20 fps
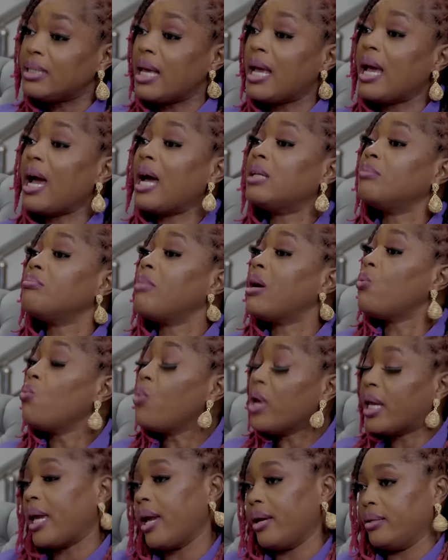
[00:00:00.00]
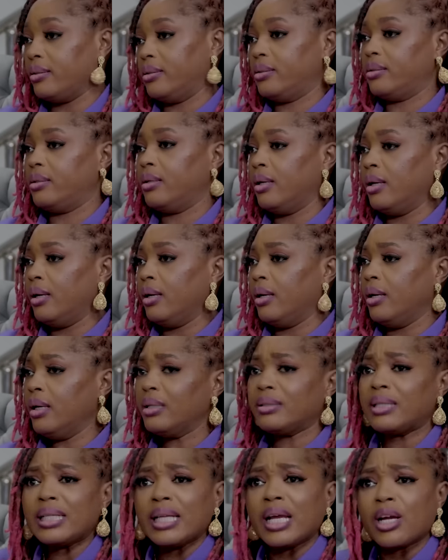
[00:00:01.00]
here and my weekends. Is
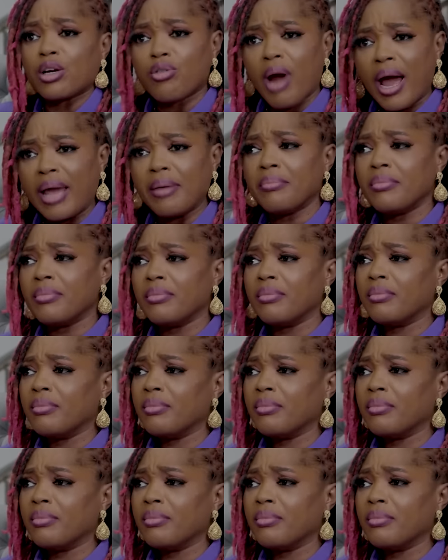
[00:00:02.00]
that a crime?